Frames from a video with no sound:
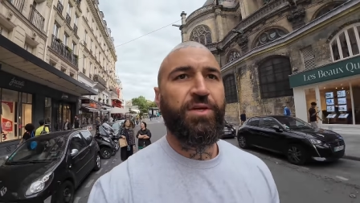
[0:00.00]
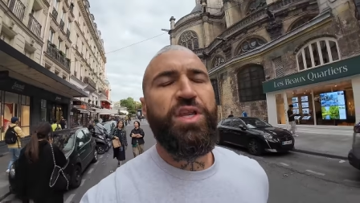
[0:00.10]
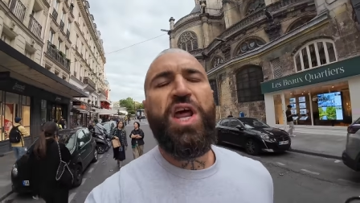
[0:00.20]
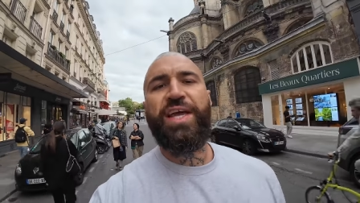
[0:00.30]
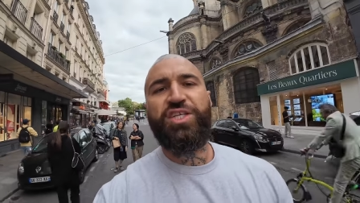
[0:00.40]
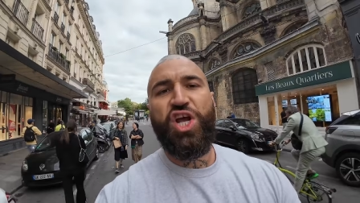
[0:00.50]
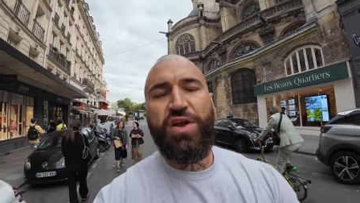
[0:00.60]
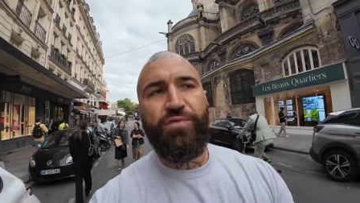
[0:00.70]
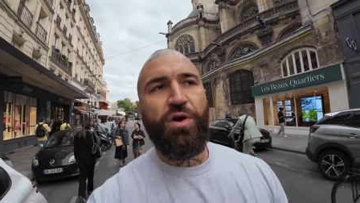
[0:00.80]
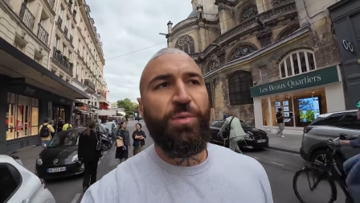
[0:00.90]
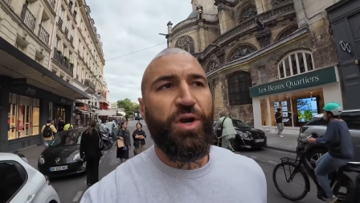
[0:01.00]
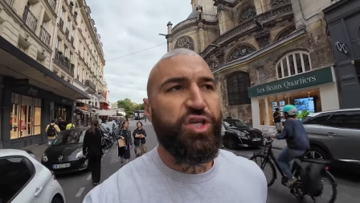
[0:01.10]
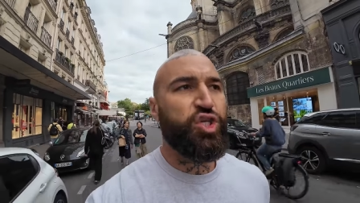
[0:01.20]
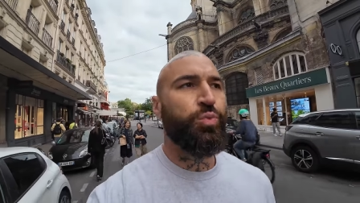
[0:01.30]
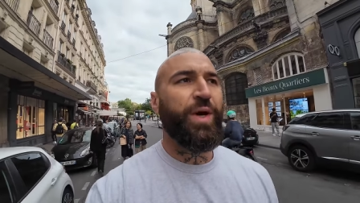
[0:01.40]
You know, in general, I'm not
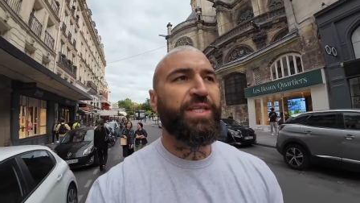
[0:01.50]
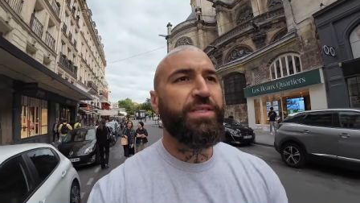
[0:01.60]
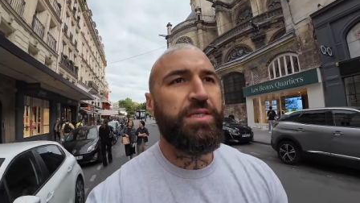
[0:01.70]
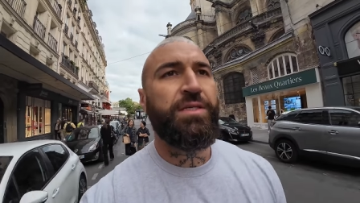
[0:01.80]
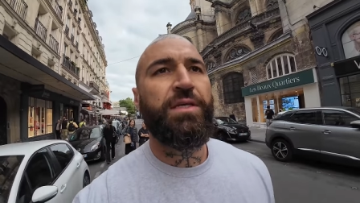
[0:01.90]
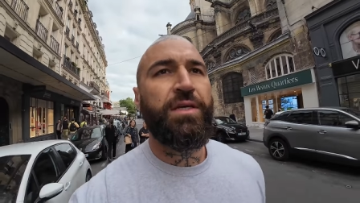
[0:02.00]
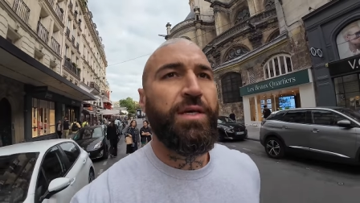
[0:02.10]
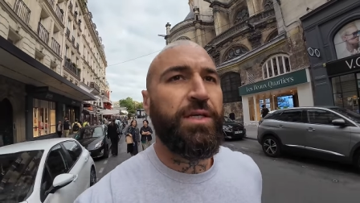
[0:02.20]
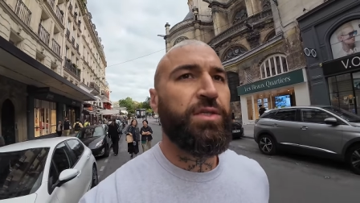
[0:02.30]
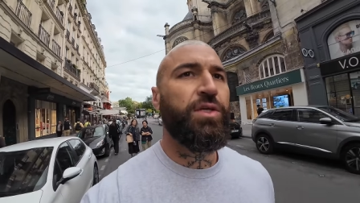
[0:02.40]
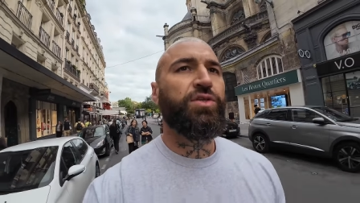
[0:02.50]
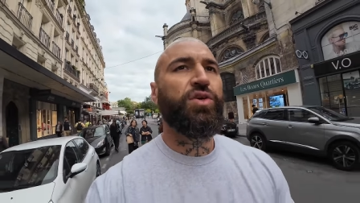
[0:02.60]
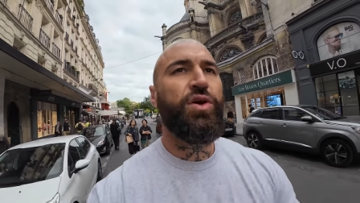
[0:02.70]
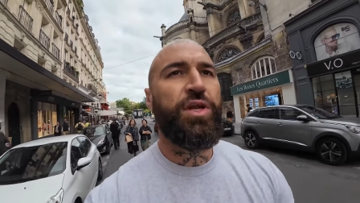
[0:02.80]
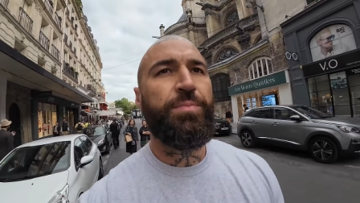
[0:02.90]
a sweets,
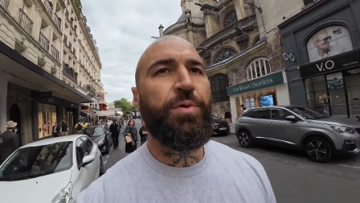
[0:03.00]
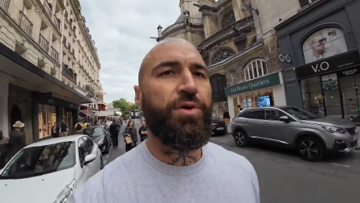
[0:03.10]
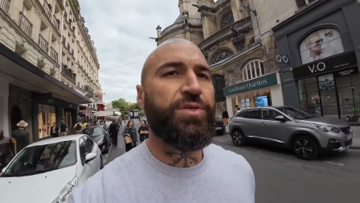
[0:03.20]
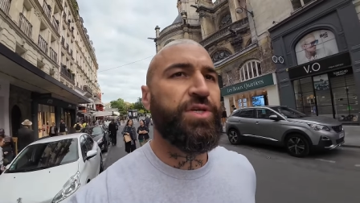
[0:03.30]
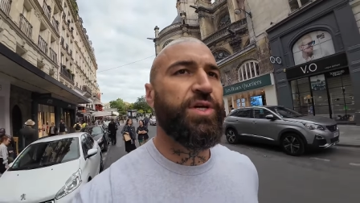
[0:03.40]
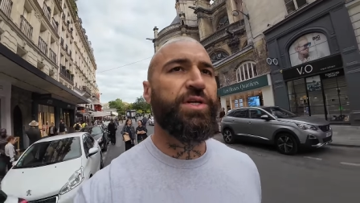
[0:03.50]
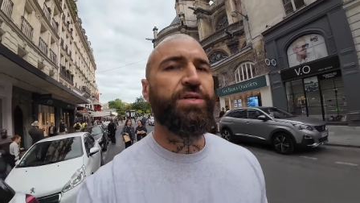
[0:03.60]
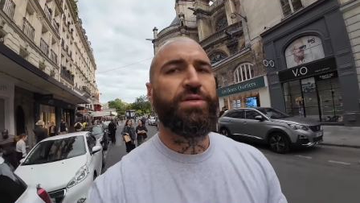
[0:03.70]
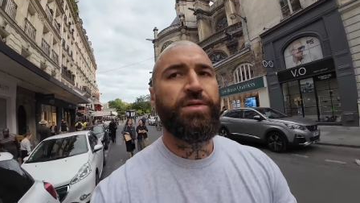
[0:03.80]
desserty person.